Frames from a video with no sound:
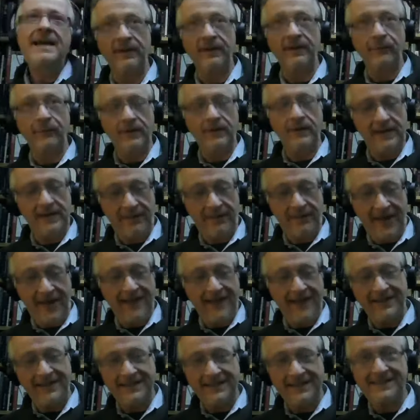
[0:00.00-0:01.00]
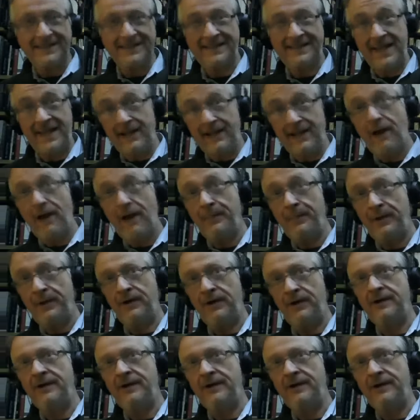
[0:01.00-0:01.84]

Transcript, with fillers: but it, that is set up